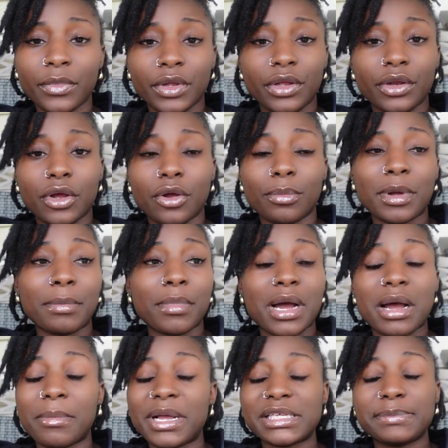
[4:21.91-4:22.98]
You know, my
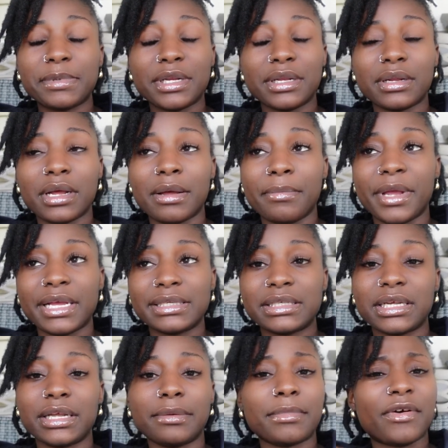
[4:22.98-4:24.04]
mom has been
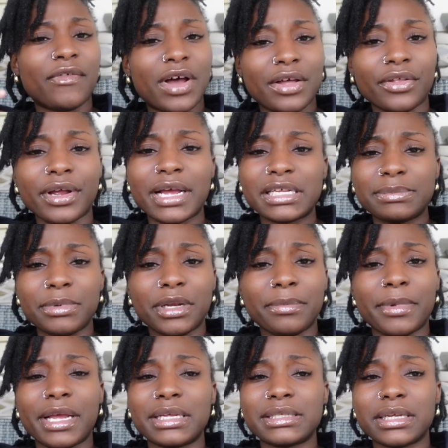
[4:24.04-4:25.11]
amazing, my father has been
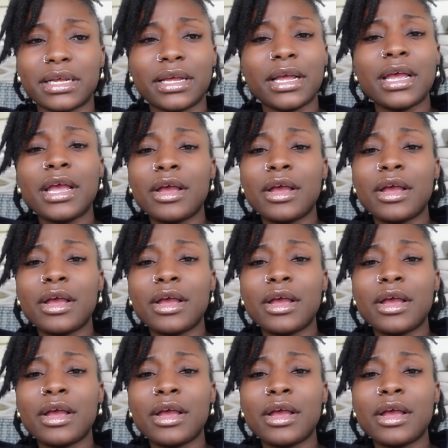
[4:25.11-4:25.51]
amazing.